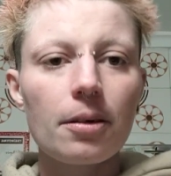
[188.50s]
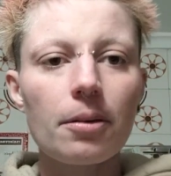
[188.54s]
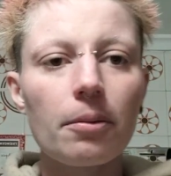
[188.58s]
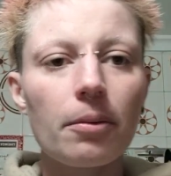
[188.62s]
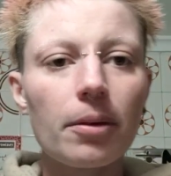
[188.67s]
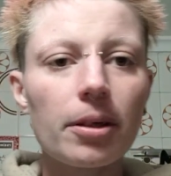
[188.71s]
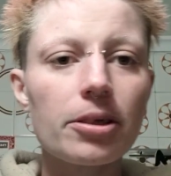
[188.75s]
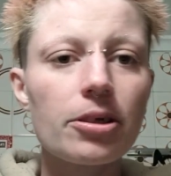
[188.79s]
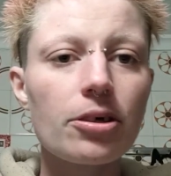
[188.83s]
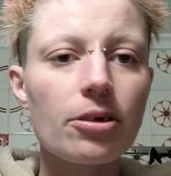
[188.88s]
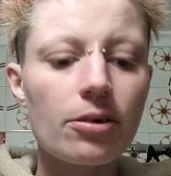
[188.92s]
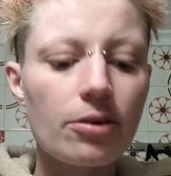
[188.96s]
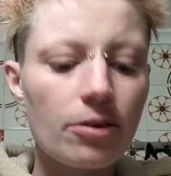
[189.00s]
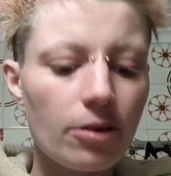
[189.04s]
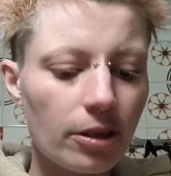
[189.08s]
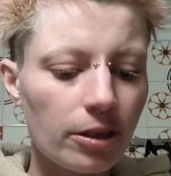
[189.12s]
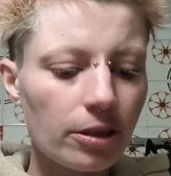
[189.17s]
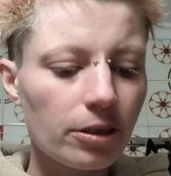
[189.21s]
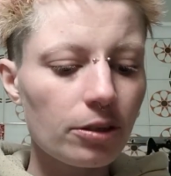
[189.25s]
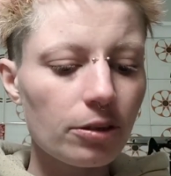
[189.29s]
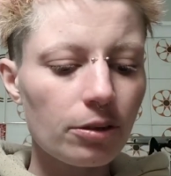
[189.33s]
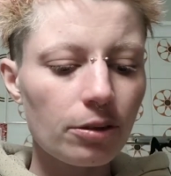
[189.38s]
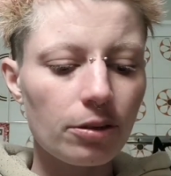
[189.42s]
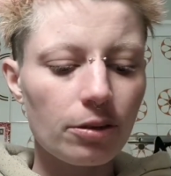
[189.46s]
What you're
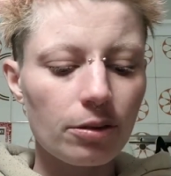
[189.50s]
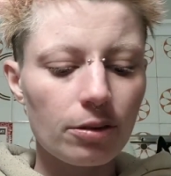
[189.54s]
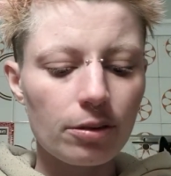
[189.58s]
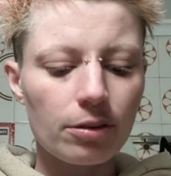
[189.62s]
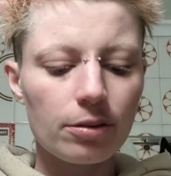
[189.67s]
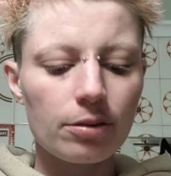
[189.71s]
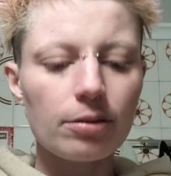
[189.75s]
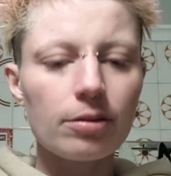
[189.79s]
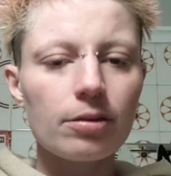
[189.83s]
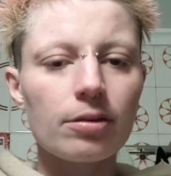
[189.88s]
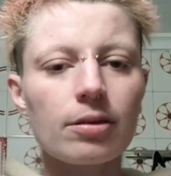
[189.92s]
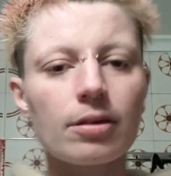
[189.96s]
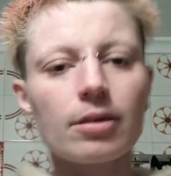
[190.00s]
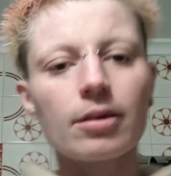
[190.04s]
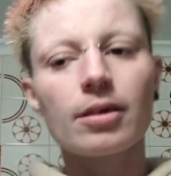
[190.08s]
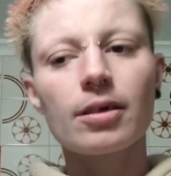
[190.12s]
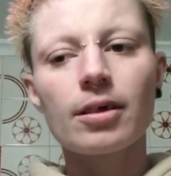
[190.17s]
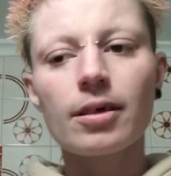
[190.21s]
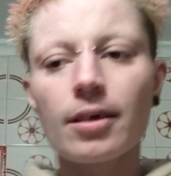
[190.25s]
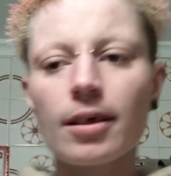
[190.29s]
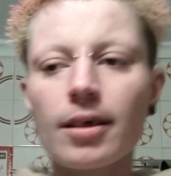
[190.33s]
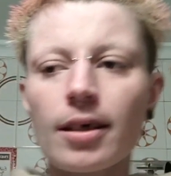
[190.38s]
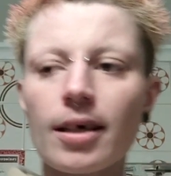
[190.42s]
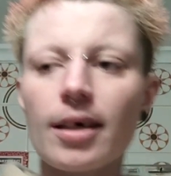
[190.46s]
going to do
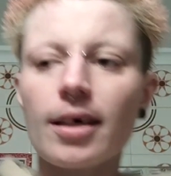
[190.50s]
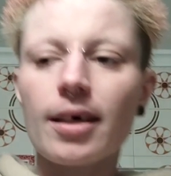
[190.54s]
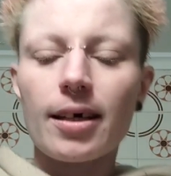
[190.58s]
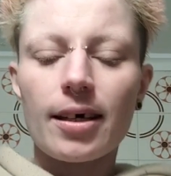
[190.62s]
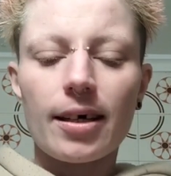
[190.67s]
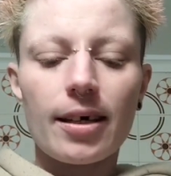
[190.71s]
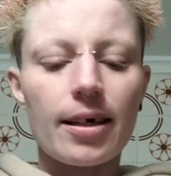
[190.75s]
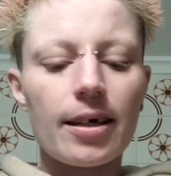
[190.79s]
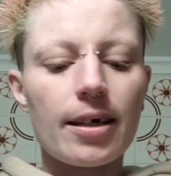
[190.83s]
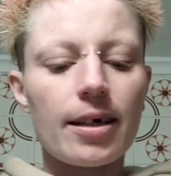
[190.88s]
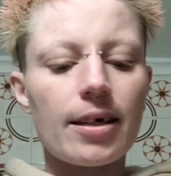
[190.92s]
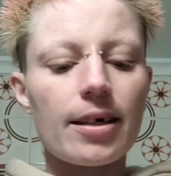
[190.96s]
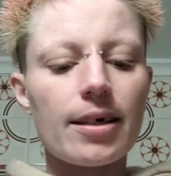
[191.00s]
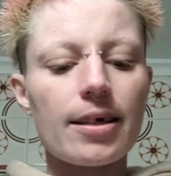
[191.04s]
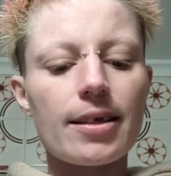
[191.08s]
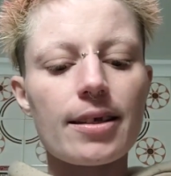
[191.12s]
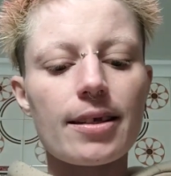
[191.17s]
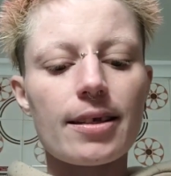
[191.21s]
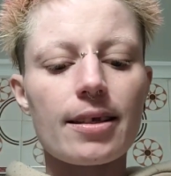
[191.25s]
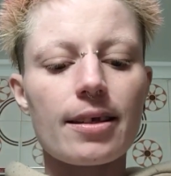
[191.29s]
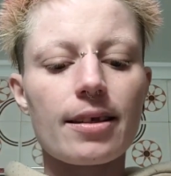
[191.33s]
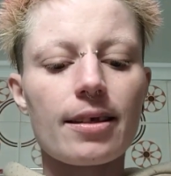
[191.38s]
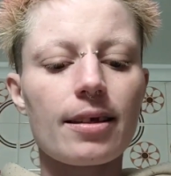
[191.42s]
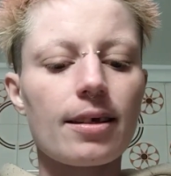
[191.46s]

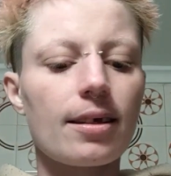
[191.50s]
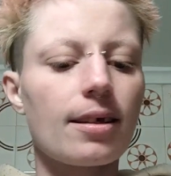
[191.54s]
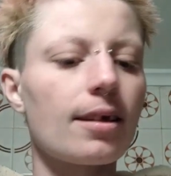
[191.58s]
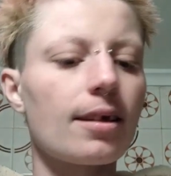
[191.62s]
is